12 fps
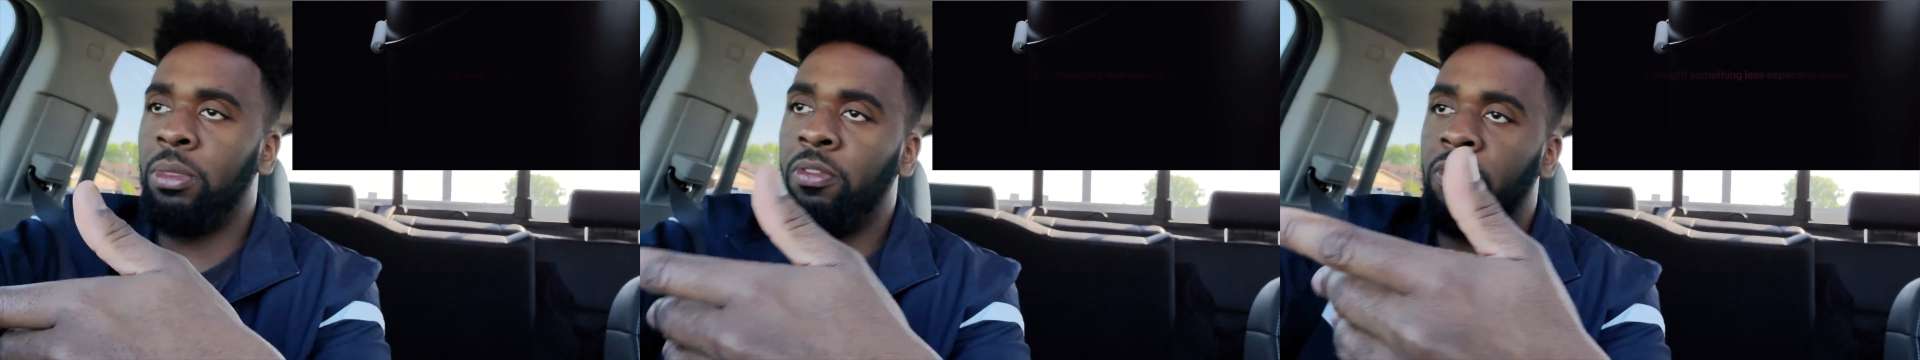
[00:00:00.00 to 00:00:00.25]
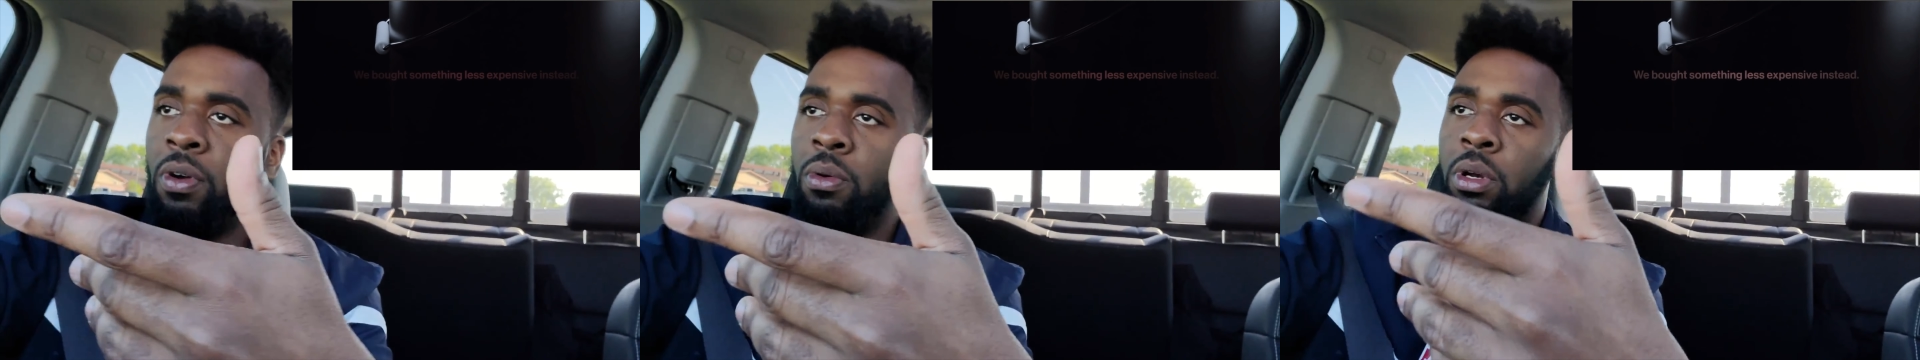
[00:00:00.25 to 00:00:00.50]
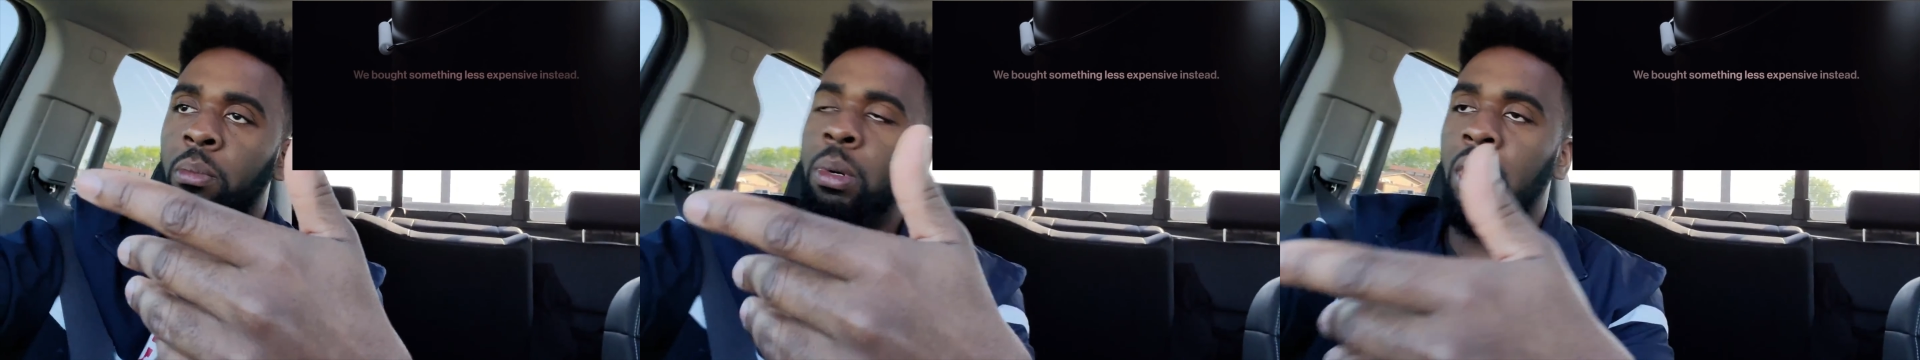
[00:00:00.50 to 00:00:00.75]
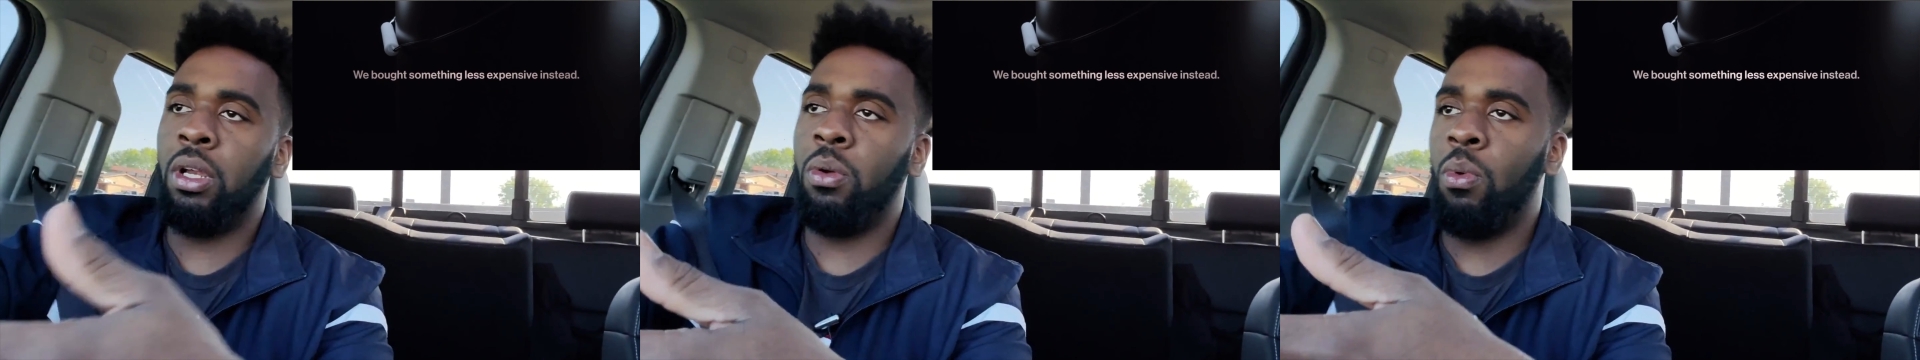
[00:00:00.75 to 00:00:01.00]
phone in the
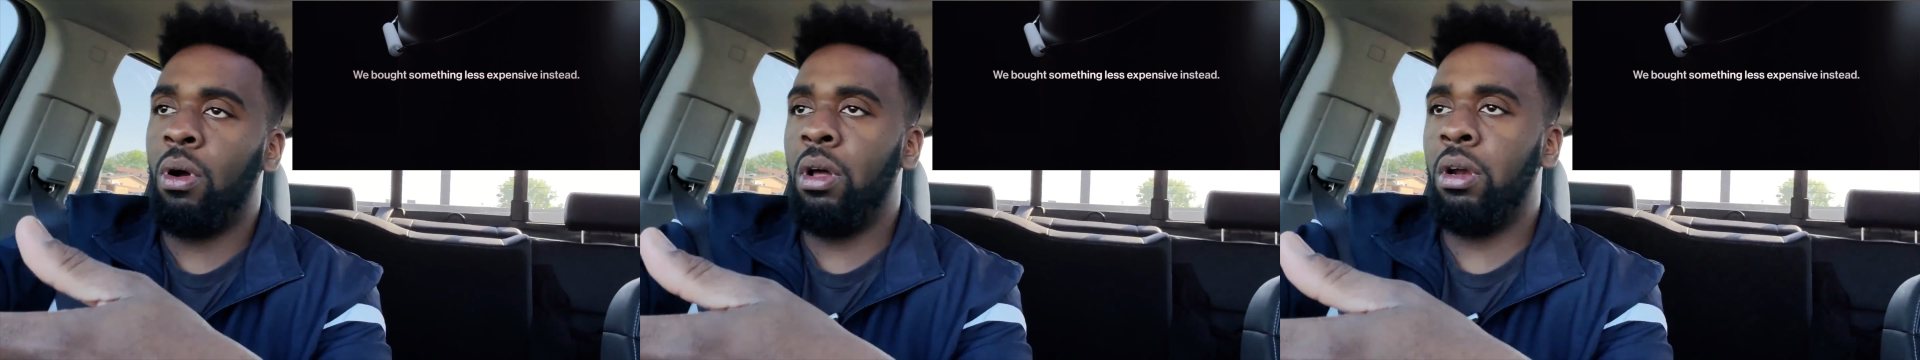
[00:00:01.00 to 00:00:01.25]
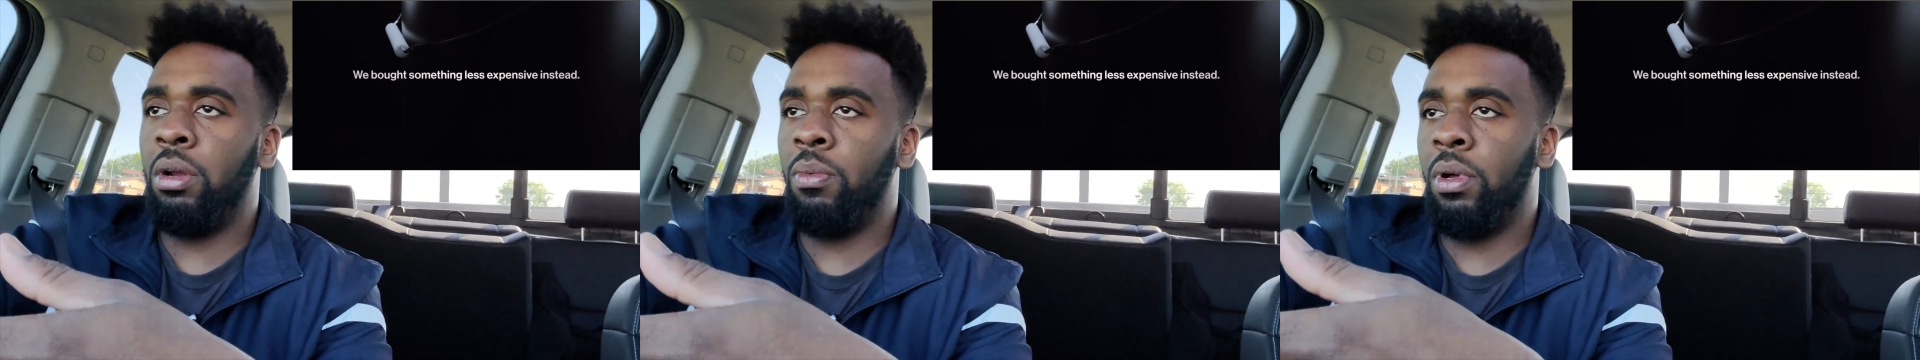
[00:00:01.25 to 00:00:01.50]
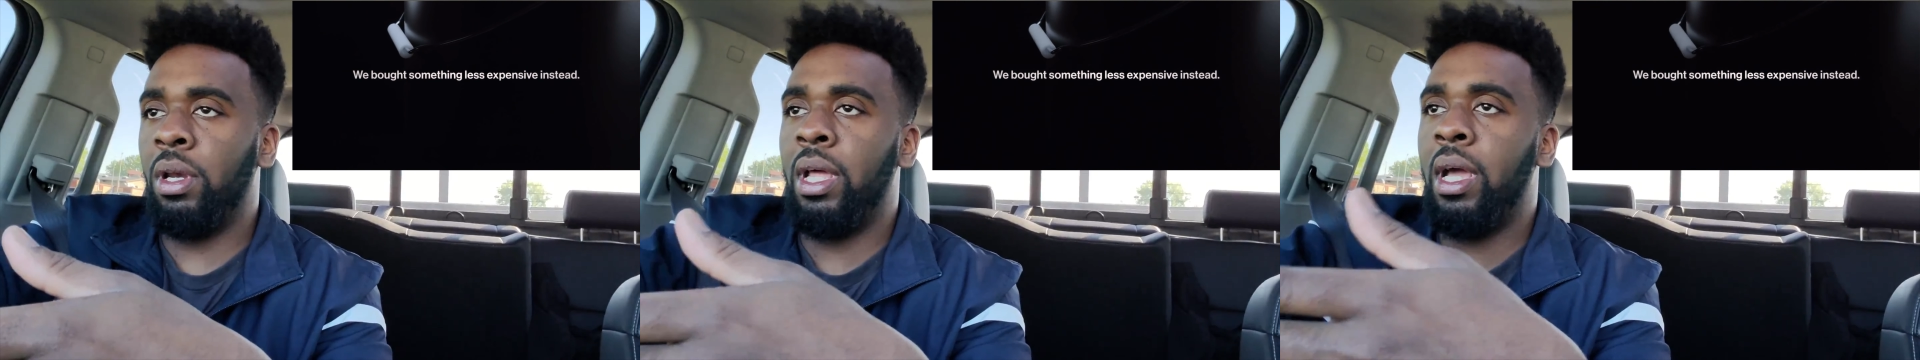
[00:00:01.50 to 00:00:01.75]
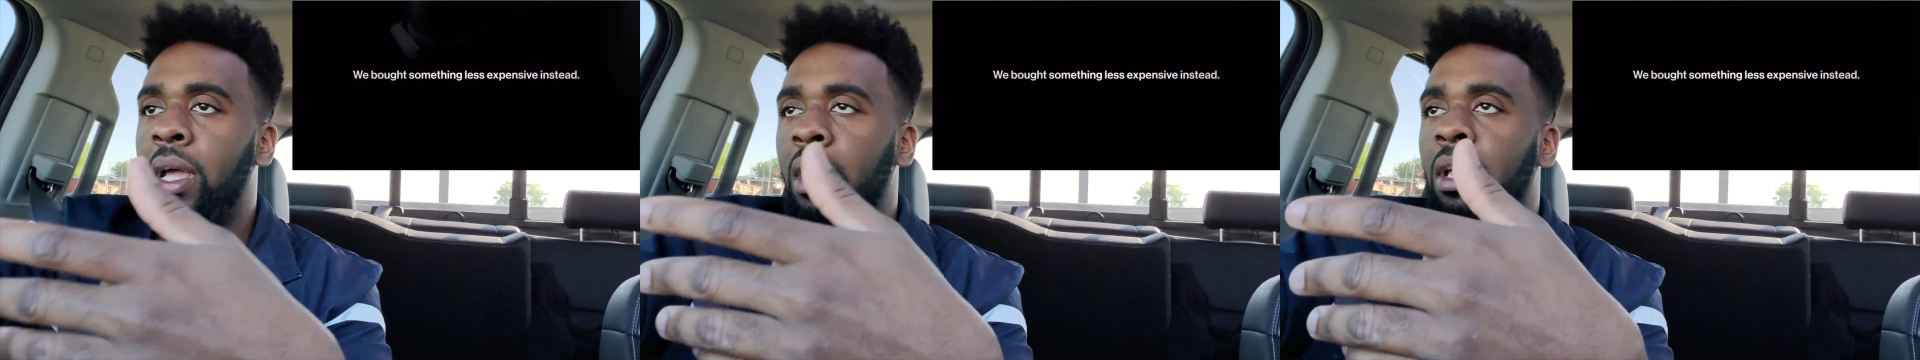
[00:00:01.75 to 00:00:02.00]
bucket of water and
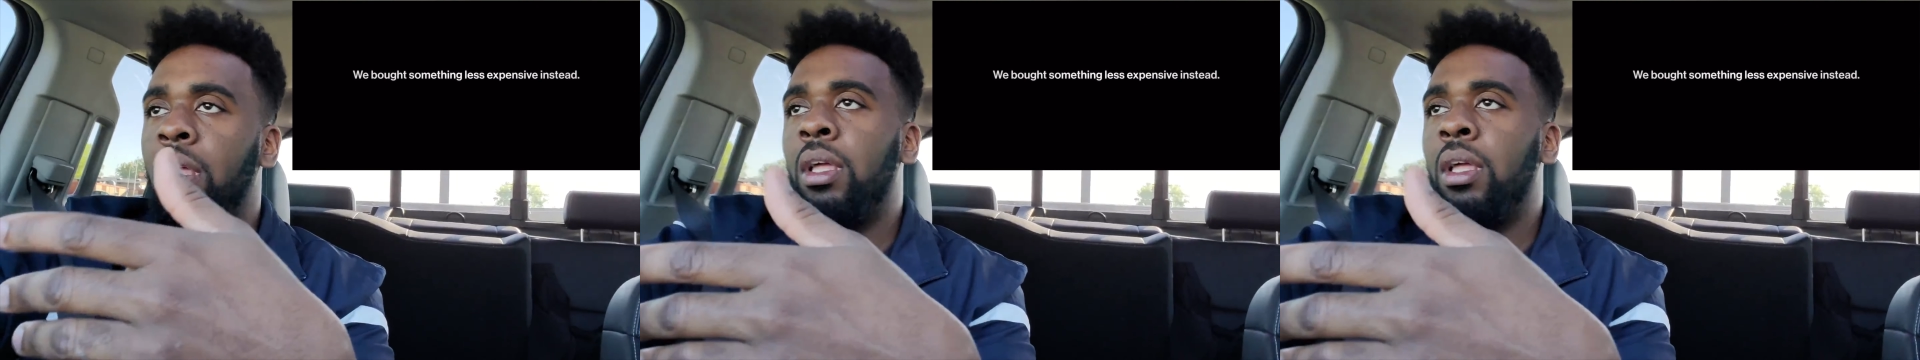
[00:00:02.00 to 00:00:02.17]
whatnot.